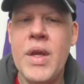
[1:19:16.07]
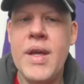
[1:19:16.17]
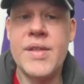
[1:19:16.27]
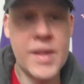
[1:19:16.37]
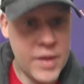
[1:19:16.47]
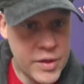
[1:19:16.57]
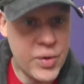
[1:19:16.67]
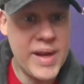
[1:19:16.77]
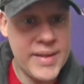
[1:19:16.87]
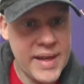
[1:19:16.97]
is that the
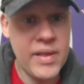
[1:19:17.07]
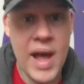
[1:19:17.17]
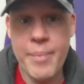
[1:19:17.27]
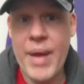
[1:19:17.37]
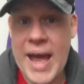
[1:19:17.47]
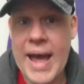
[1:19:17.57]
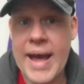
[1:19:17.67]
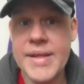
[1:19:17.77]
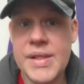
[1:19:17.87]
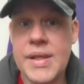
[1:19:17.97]
trade deadline
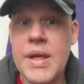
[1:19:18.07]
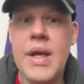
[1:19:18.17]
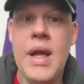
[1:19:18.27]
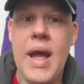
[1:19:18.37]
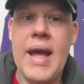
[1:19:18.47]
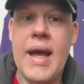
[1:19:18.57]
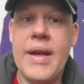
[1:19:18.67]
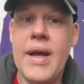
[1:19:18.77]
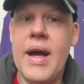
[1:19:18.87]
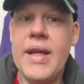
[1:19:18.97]
passed
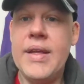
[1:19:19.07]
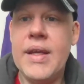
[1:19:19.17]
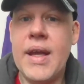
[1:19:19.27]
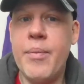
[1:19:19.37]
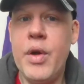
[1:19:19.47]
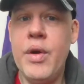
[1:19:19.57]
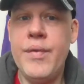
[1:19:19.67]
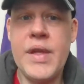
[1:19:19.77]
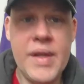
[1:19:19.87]
and he didn't get moved.